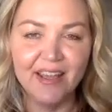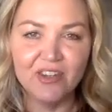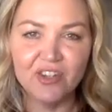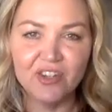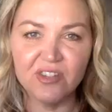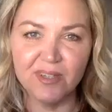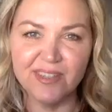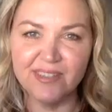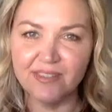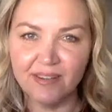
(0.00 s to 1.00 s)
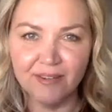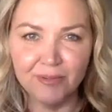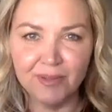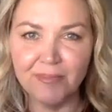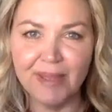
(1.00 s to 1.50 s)
just really snuggled
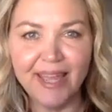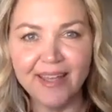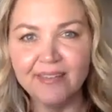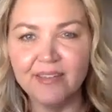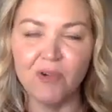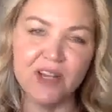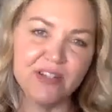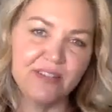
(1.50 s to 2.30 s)
with my kids and watched